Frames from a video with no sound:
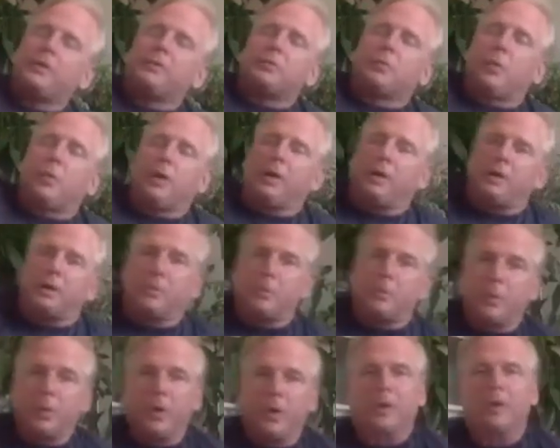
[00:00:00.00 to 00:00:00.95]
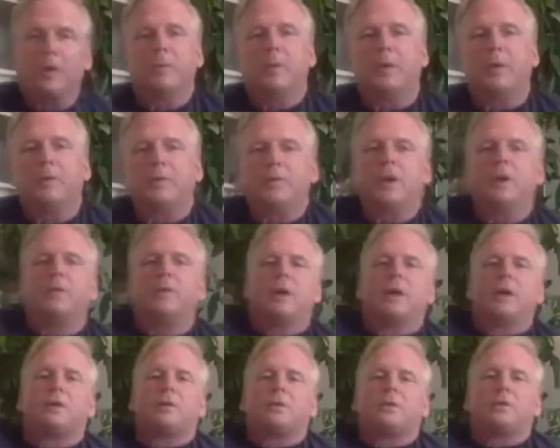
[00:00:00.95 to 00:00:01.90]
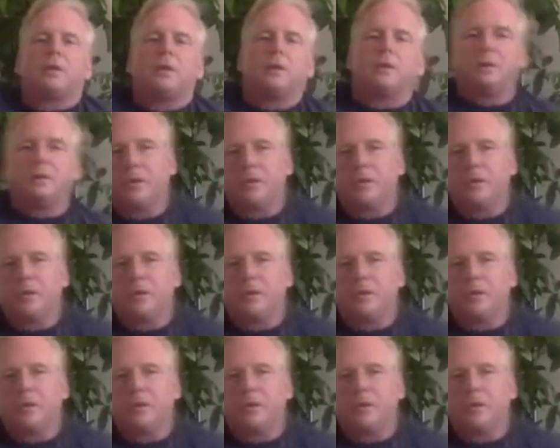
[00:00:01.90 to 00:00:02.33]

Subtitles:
one in the book. My favorite exercise